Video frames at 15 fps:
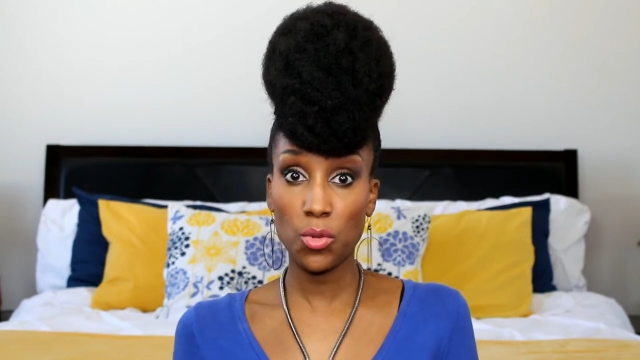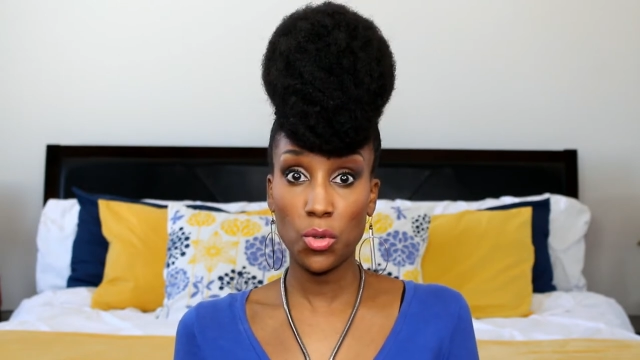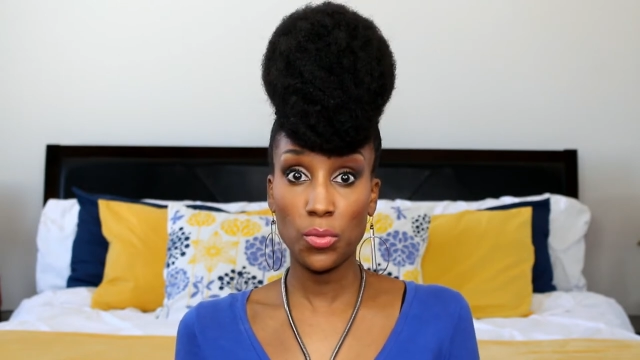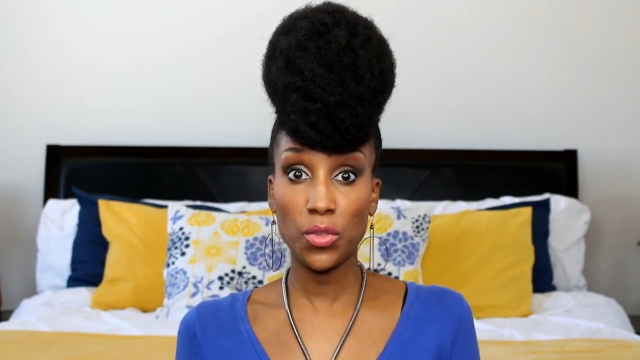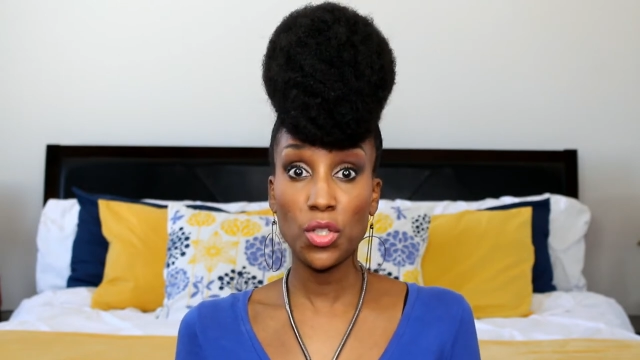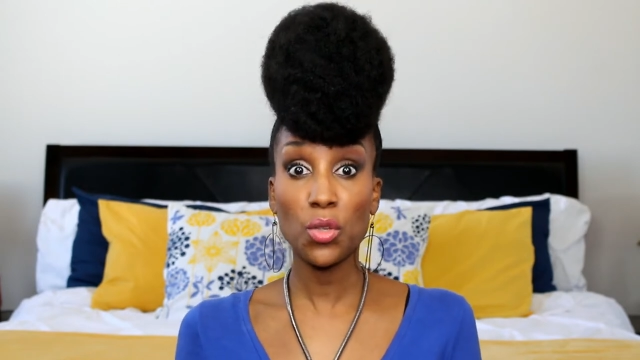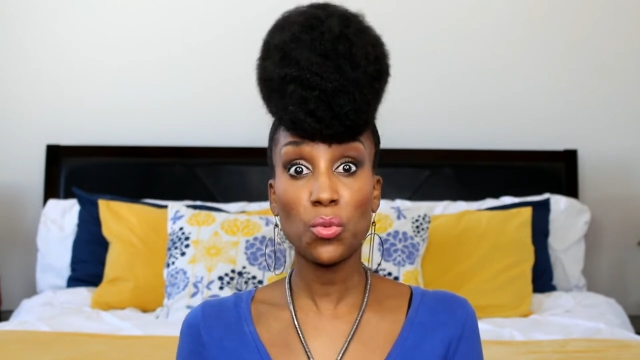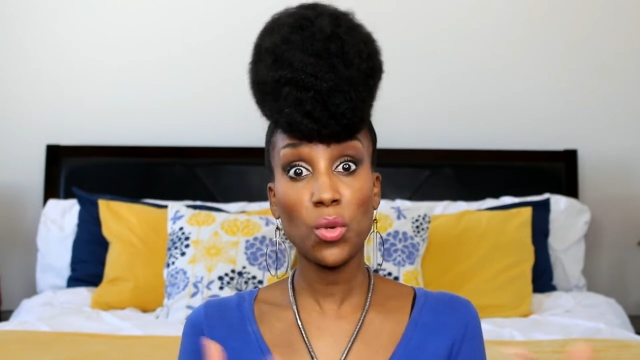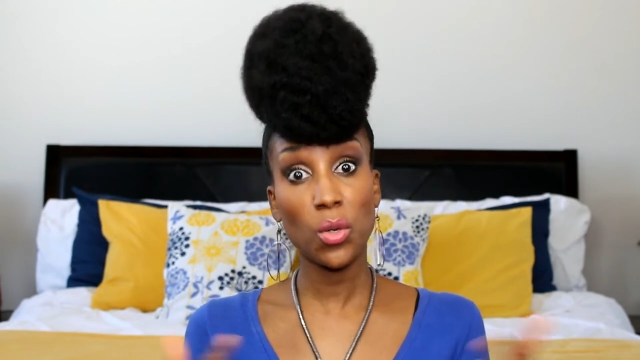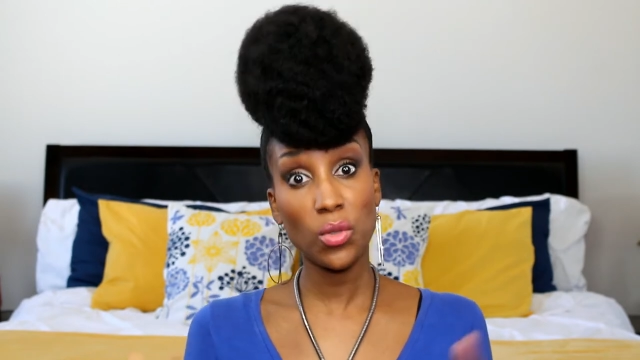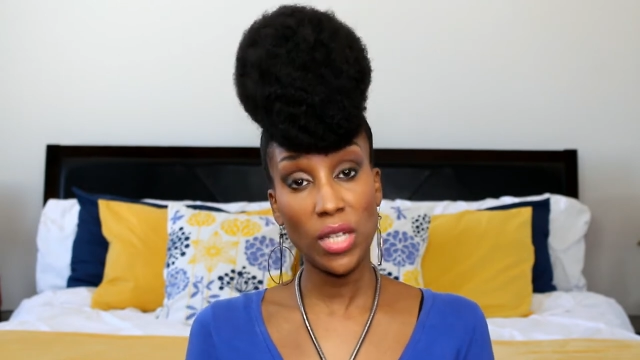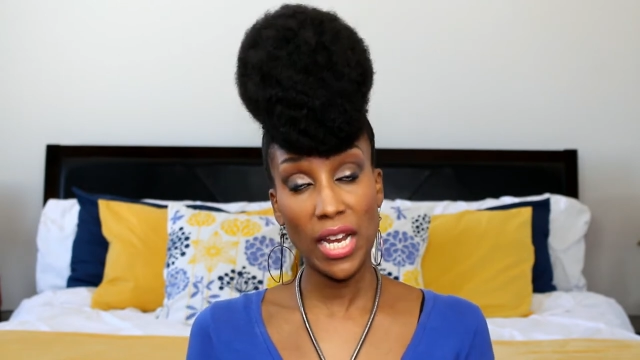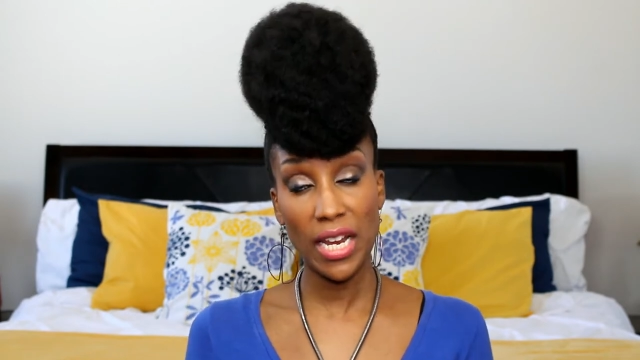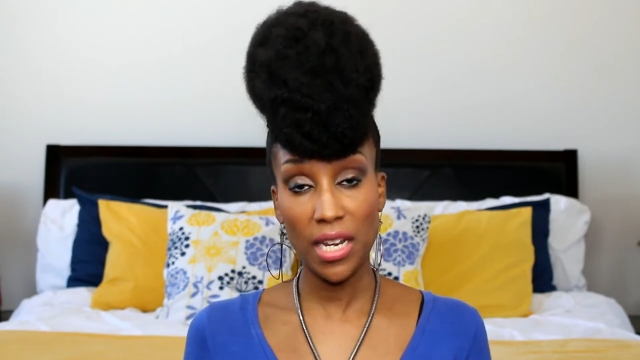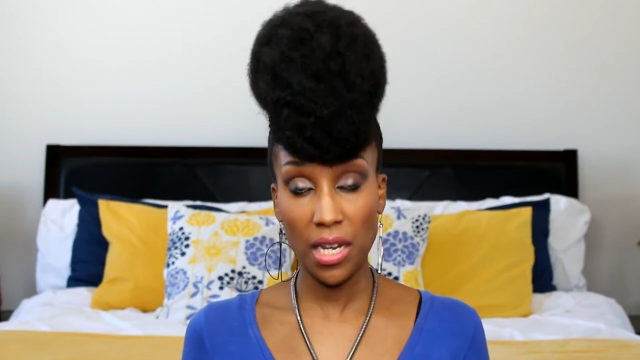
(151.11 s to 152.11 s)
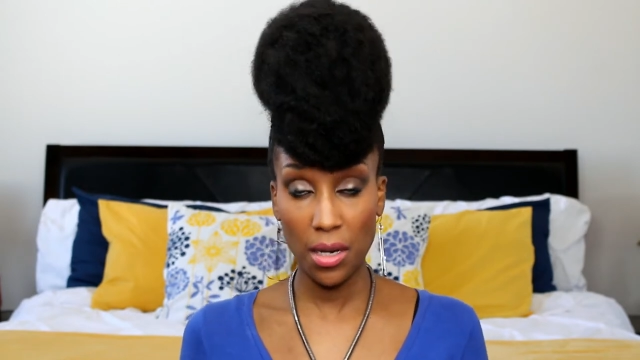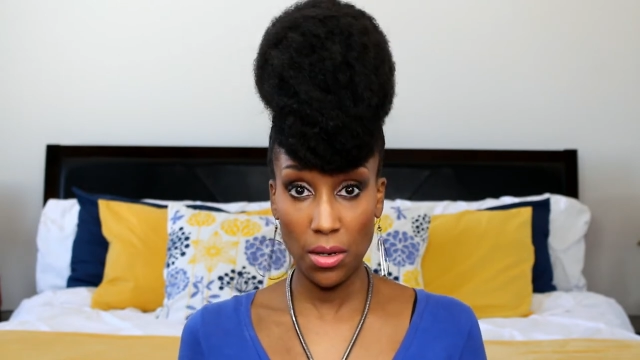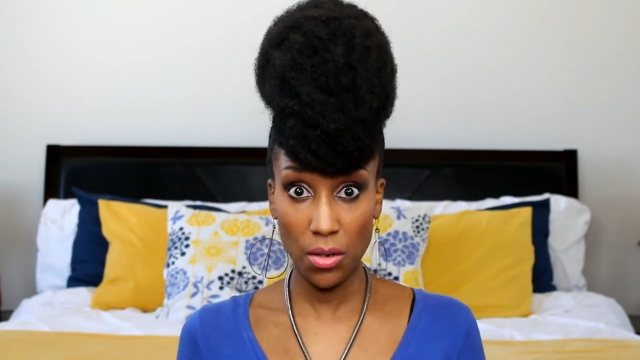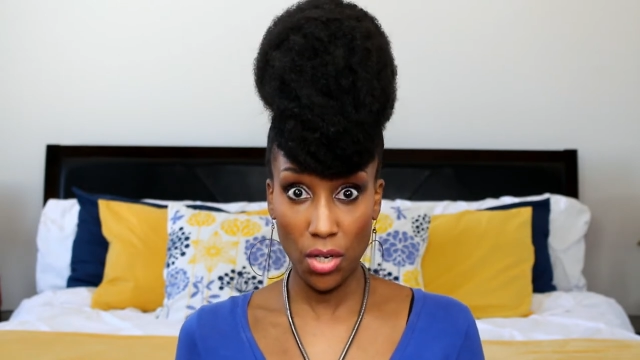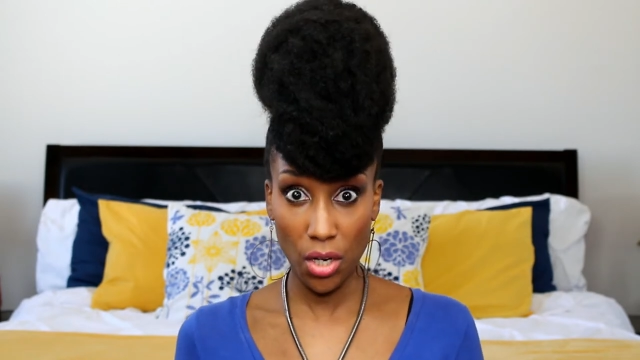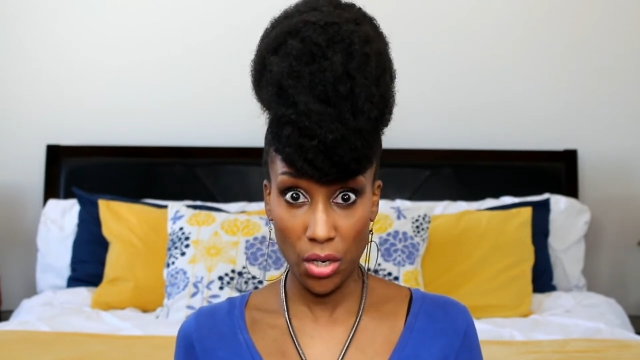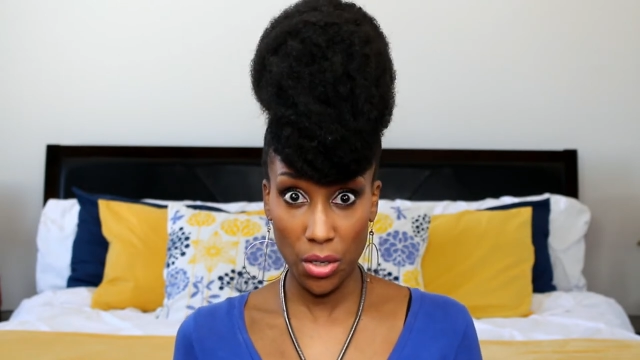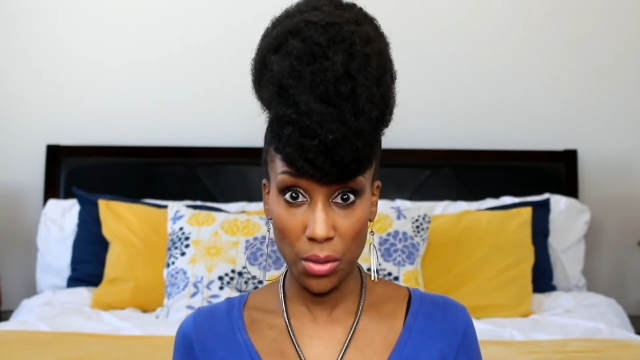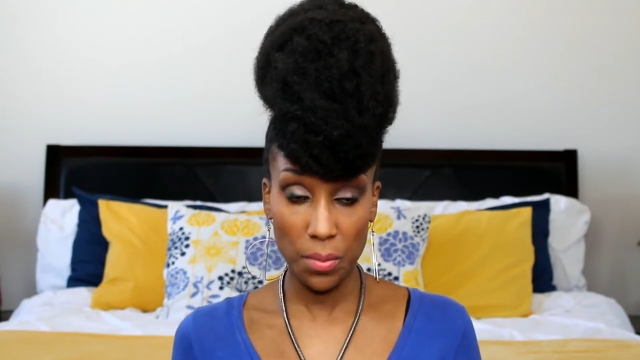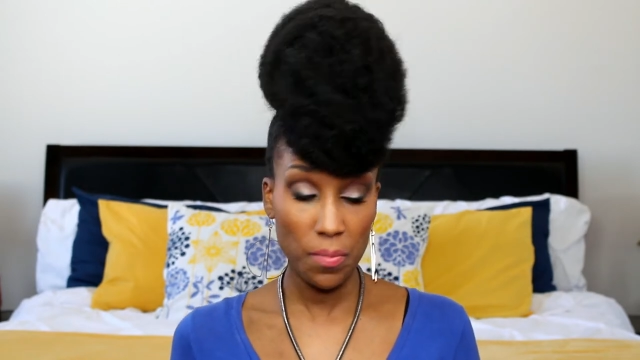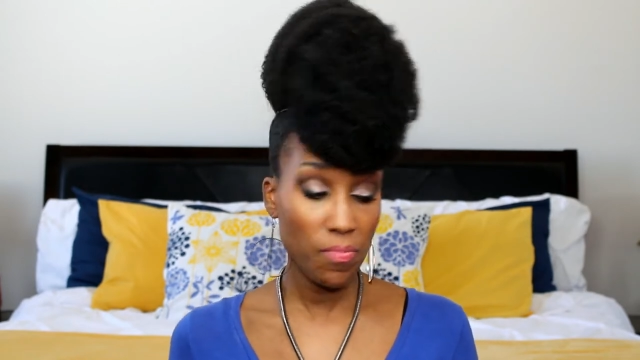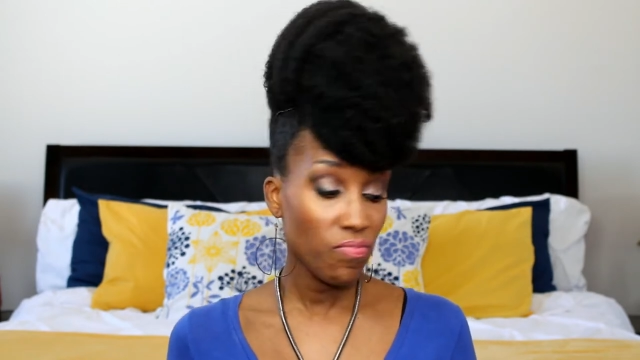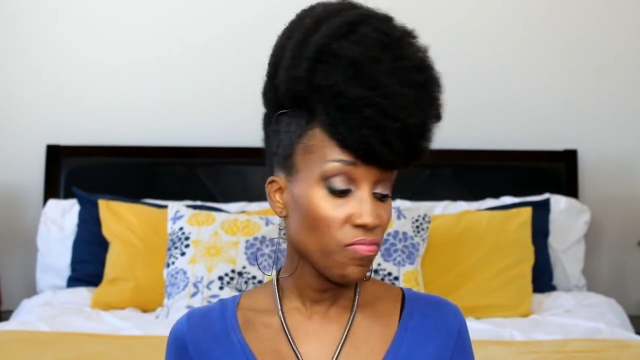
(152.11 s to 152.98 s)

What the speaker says: room to rotate and turn.